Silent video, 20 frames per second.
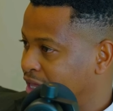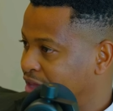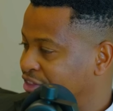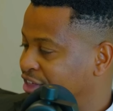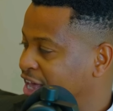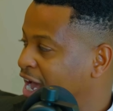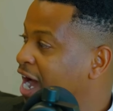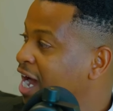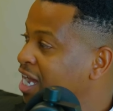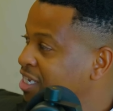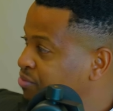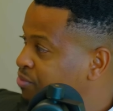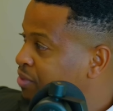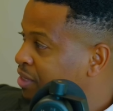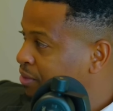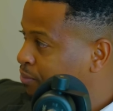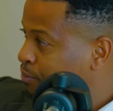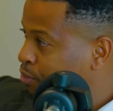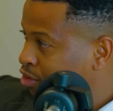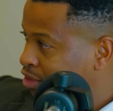there has
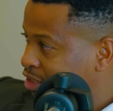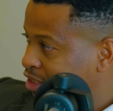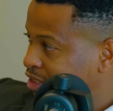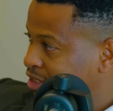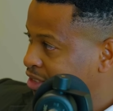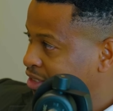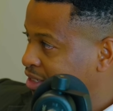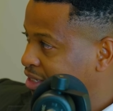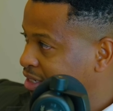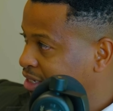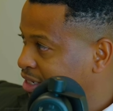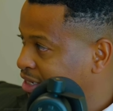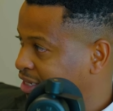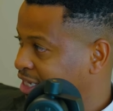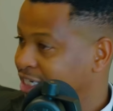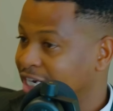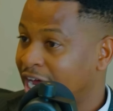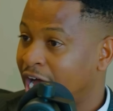been the bots that